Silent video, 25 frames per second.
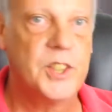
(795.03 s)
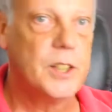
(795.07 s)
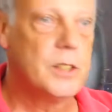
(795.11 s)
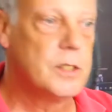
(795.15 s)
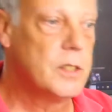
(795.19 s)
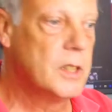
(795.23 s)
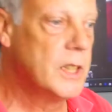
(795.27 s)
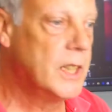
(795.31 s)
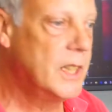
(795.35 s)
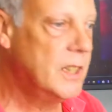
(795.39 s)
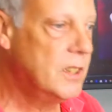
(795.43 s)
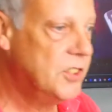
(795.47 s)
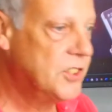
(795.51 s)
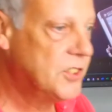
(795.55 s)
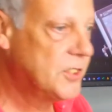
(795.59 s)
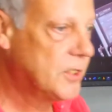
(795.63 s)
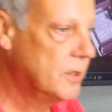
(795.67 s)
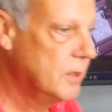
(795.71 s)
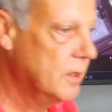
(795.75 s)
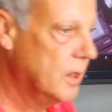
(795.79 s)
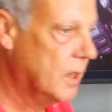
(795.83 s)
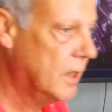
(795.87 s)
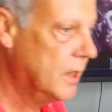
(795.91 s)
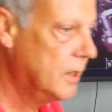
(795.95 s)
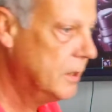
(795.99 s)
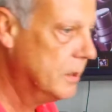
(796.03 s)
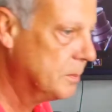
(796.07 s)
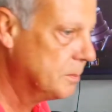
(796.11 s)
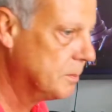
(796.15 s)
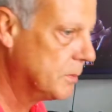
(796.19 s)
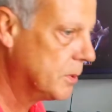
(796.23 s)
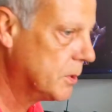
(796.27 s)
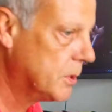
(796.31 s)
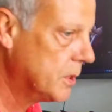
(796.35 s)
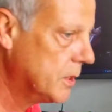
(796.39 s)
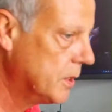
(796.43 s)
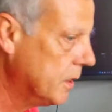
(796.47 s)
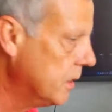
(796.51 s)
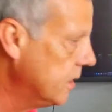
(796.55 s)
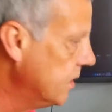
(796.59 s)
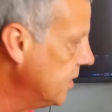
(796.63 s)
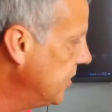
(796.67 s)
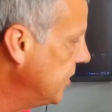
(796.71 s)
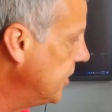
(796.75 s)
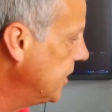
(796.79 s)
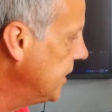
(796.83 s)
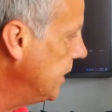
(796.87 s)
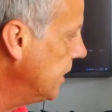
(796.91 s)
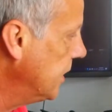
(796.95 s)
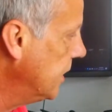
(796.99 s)
the last item on
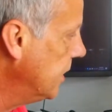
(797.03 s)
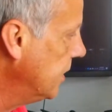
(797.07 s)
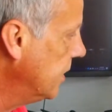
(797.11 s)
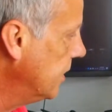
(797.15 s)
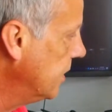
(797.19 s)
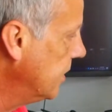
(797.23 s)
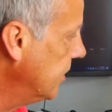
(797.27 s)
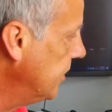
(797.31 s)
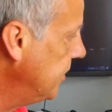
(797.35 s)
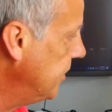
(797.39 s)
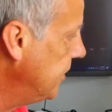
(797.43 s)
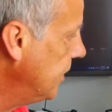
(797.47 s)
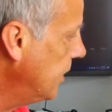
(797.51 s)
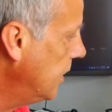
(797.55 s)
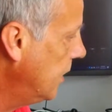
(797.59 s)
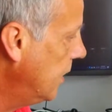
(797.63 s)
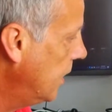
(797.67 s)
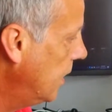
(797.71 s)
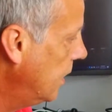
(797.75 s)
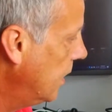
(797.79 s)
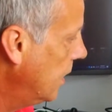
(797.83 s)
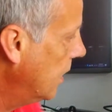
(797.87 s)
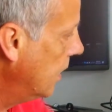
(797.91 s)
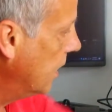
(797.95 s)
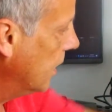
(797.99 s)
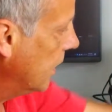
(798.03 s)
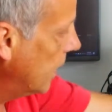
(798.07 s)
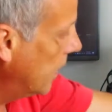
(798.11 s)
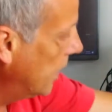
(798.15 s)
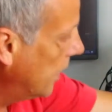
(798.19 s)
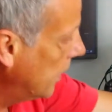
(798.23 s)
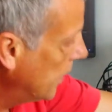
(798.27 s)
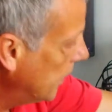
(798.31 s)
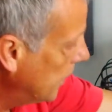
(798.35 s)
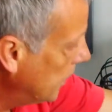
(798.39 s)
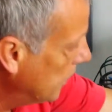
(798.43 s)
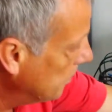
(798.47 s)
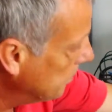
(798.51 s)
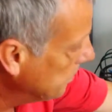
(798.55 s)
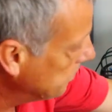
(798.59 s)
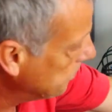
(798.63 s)
this is a